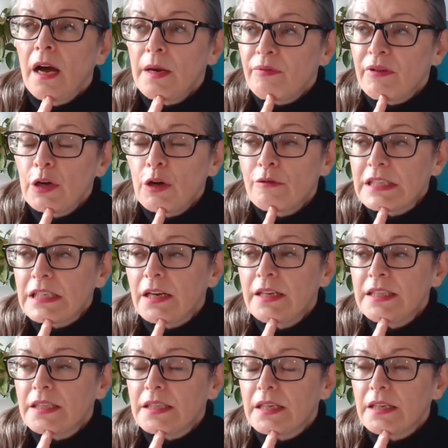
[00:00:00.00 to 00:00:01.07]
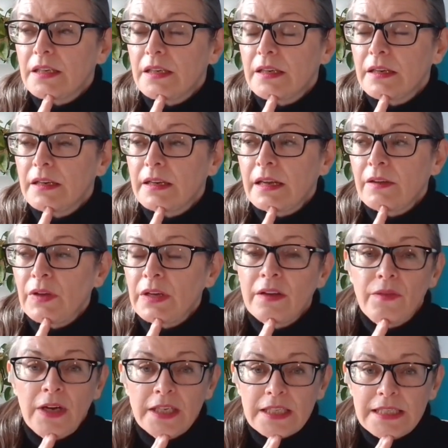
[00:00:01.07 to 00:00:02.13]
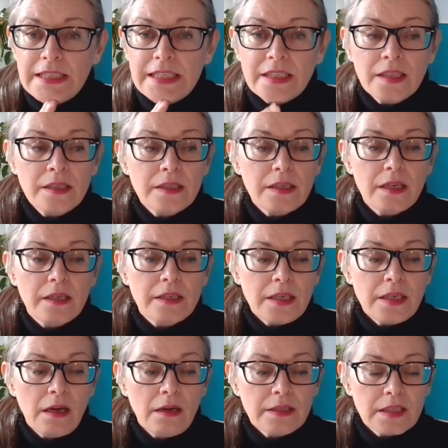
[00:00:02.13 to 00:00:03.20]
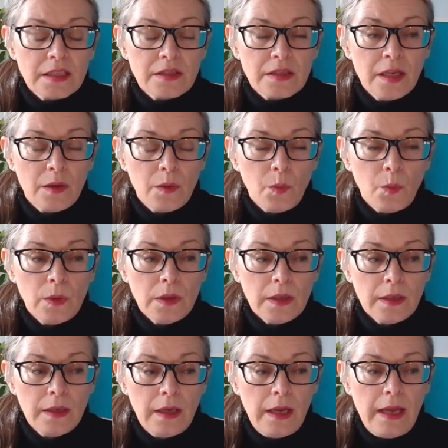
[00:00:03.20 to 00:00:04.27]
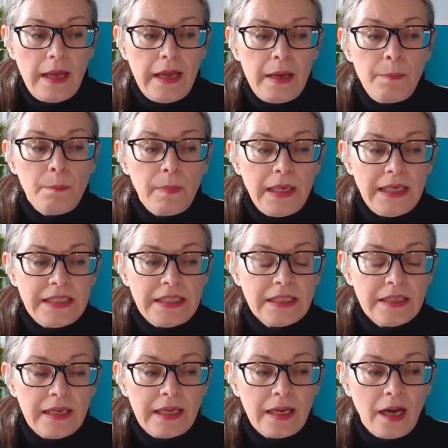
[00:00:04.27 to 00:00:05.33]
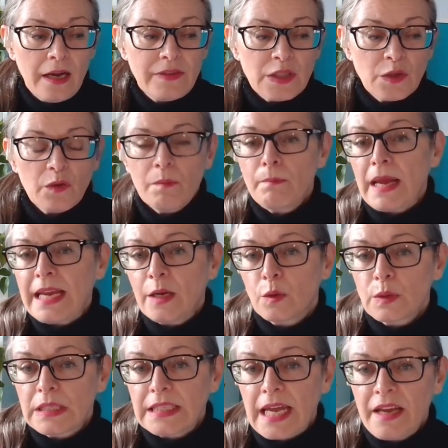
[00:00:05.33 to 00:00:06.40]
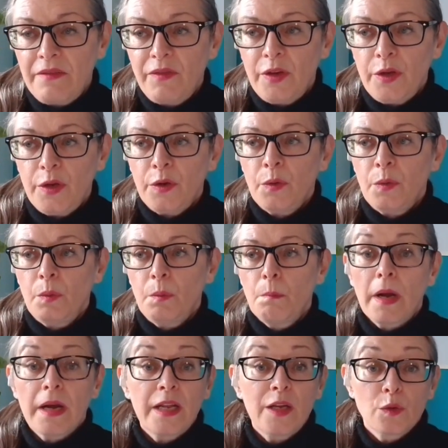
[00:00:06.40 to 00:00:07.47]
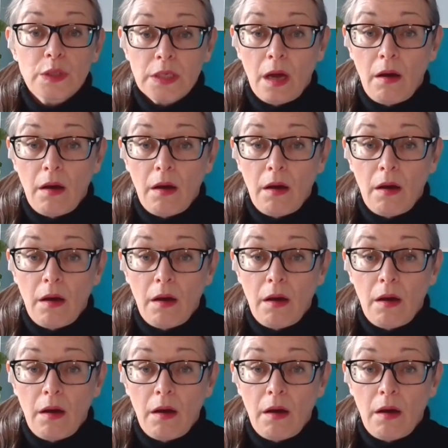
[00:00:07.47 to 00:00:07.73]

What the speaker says: I prioritize giving the virtual assistant tasks that will immediately either sort of make or save you money or